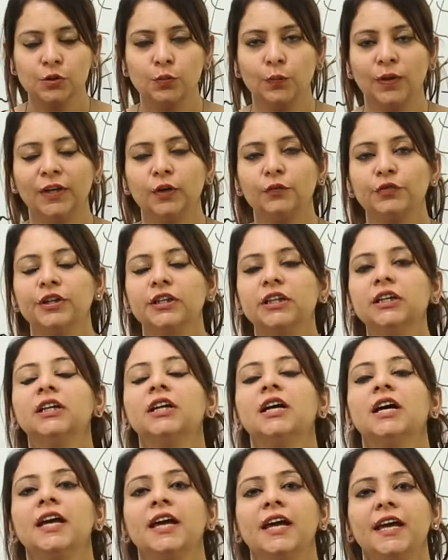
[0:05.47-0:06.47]
So one of the
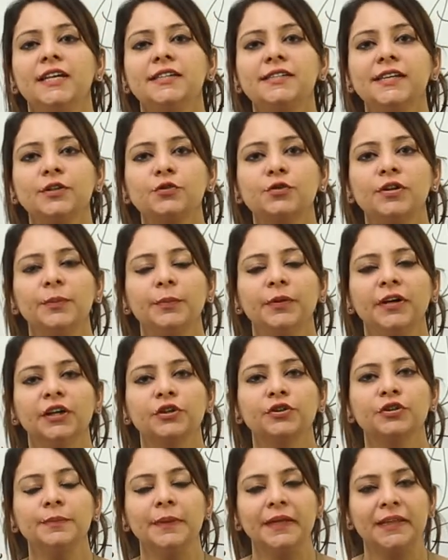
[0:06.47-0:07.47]
asexual
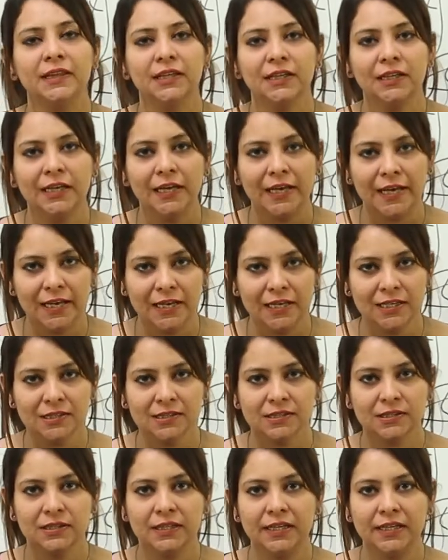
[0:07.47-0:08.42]
reproduction method is